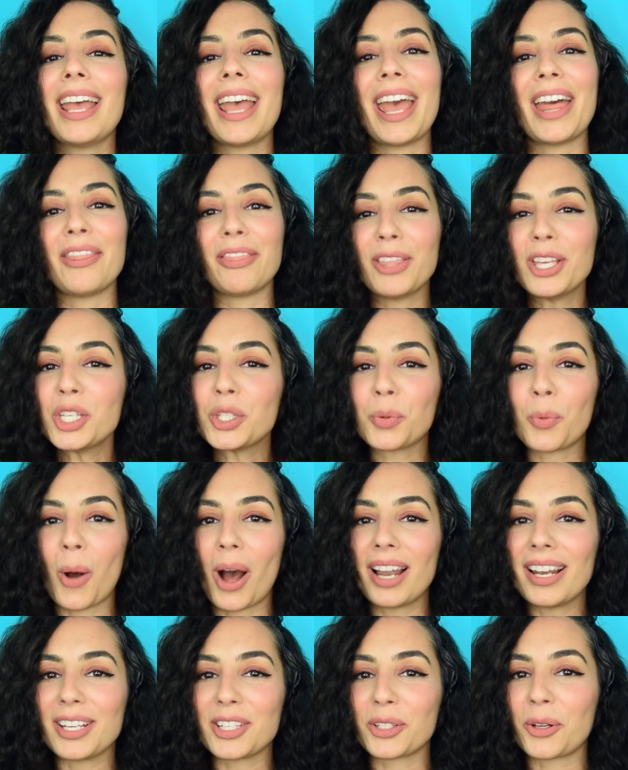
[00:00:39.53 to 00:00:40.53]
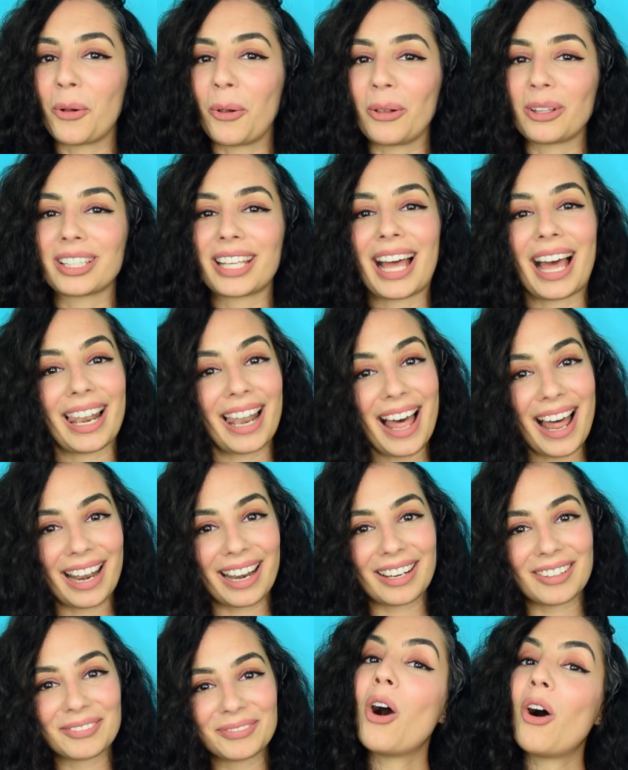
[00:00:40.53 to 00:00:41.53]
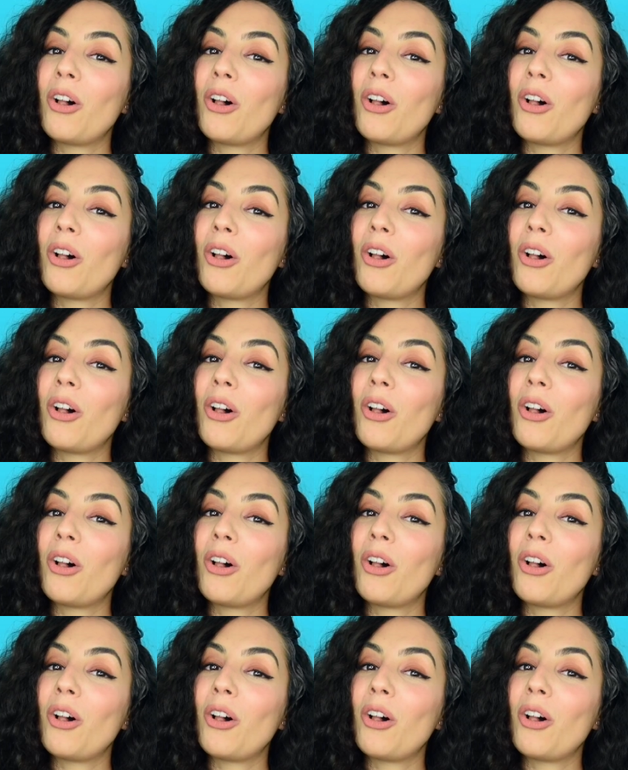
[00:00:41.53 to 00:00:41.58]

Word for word: and this one is called Kalan.